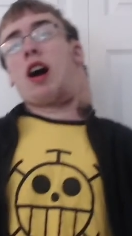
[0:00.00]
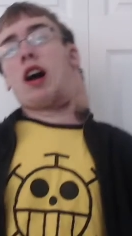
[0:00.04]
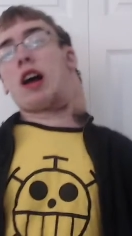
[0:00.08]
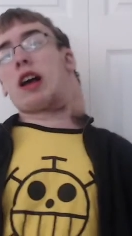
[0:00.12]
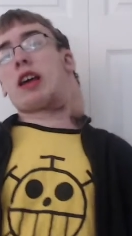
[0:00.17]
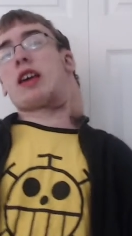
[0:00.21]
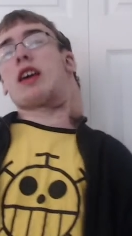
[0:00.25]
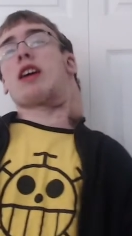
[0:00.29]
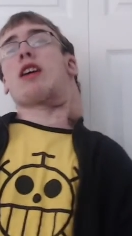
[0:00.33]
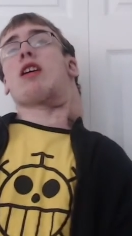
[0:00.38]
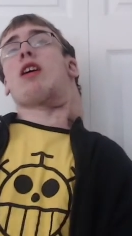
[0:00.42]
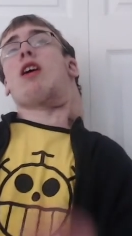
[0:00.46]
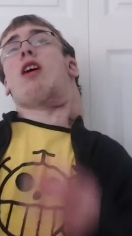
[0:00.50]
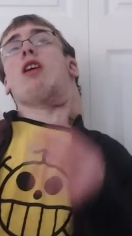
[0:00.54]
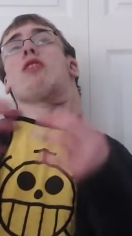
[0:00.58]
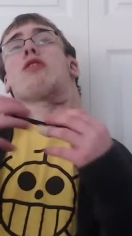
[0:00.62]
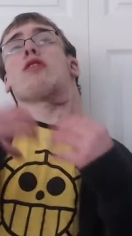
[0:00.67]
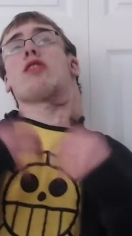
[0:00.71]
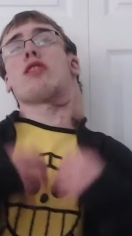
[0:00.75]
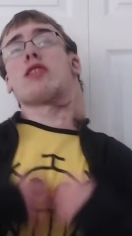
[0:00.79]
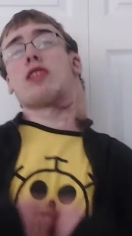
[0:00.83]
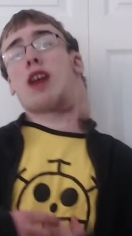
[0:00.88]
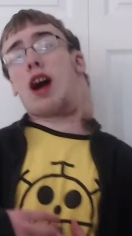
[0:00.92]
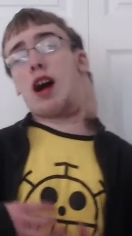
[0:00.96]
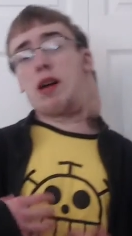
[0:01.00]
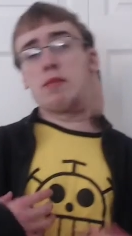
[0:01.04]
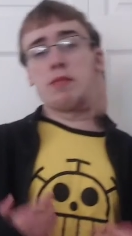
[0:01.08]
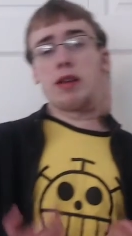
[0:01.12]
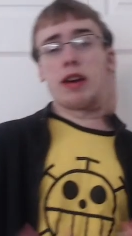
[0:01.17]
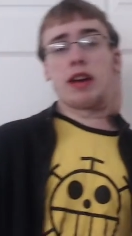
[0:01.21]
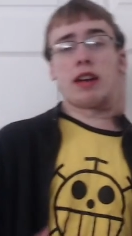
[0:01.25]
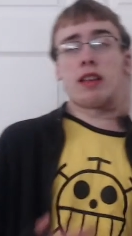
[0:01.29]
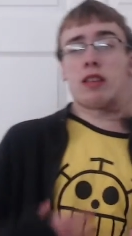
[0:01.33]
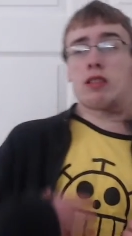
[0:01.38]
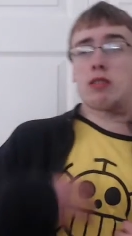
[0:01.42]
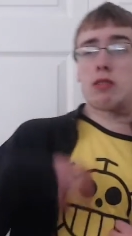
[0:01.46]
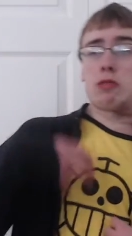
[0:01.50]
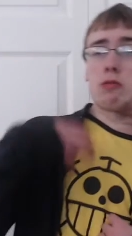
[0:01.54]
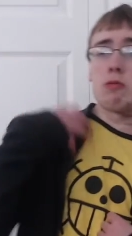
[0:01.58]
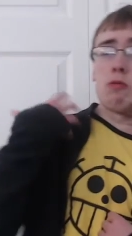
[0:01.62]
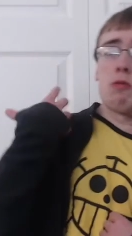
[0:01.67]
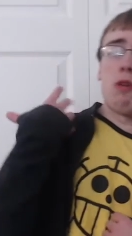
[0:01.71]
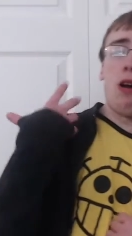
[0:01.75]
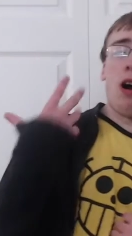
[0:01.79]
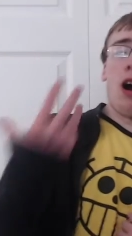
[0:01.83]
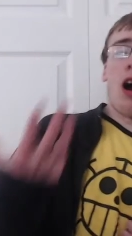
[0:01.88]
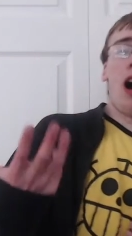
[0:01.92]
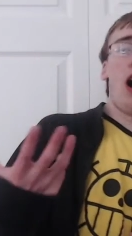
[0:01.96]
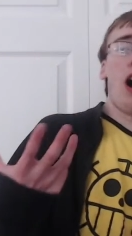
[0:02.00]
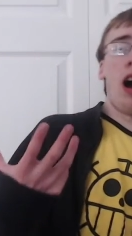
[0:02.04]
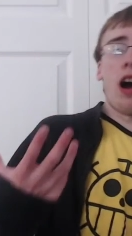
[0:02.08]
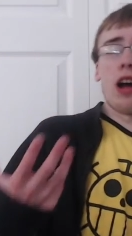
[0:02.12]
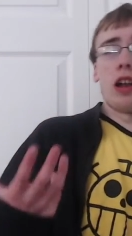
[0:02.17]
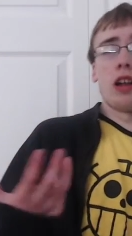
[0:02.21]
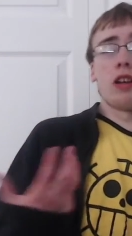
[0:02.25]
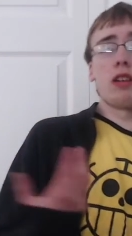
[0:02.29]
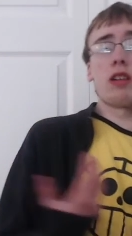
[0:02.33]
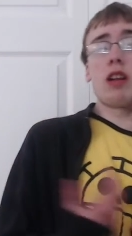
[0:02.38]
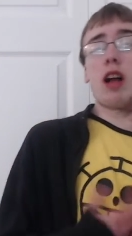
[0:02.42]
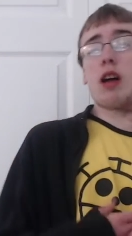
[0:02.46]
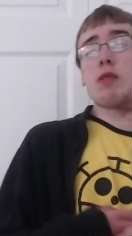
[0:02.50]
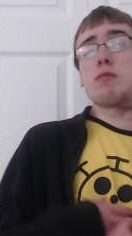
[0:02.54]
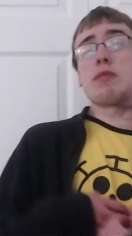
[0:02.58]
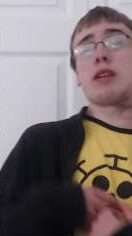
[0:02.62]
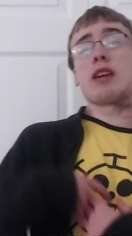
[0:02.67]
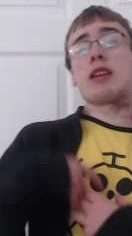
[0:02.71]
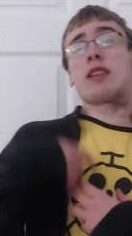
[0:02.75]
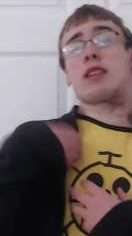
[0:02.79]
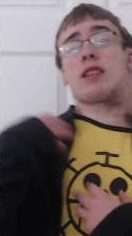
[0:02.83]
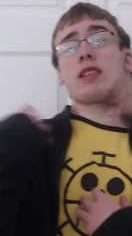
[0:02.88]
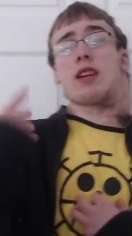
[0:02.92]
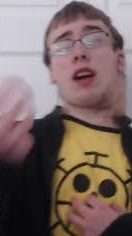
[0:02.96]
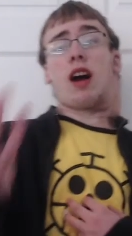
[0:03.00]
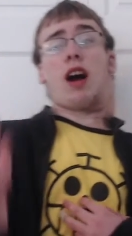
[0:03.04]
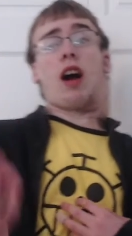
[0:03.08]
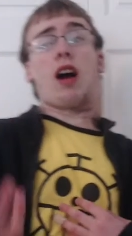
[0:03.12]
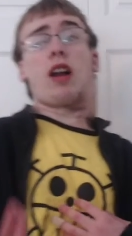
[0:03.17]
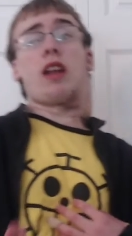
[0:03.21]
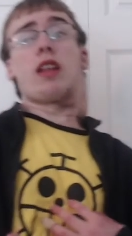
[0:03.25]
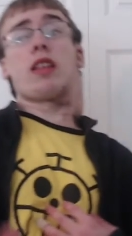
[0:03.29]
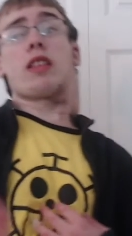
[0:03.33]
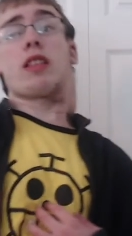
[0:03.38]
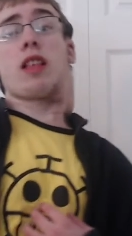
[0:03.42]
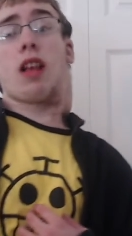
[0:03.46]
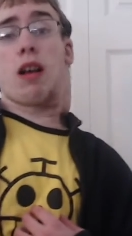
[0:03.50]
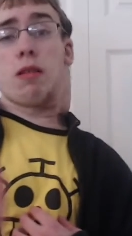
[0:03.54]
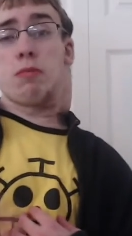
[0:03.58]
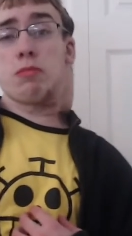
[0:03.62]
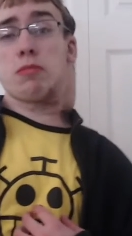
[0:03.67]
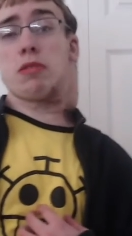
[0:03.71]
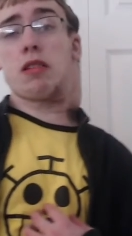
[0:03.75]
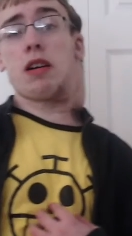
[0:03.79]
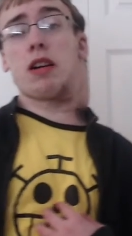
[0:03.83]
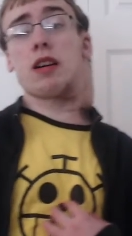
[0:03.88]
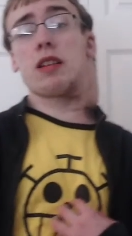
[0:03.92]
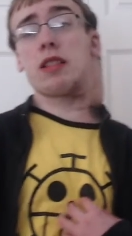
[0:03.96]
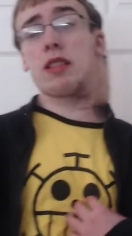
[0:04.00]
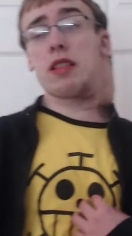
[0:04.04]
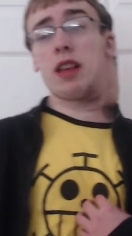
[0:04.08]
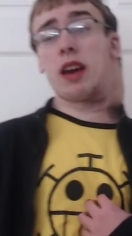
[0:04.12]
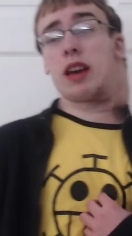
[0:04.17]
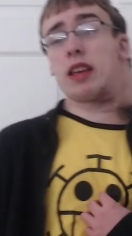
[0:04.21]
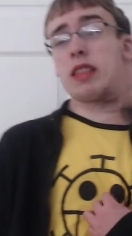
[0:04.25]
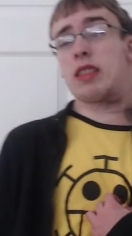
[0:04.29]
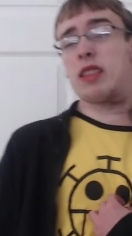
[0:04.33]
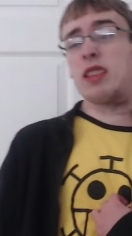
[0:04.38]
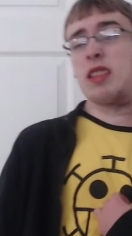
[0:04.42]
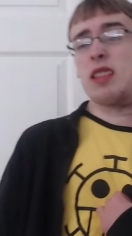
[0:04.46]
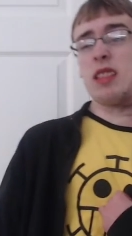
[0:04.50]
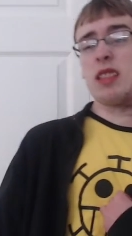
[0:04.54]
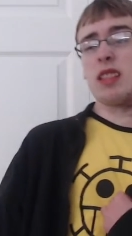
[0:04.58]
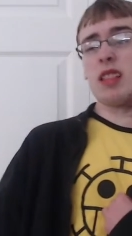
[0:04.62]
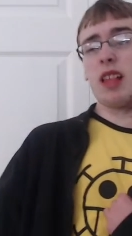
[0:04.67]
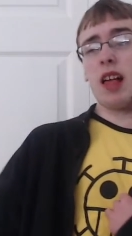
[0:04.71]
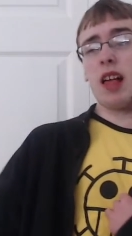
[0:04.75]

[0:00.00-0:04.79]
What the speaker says: She calls her Nami Squan or Nami Chan in some translations.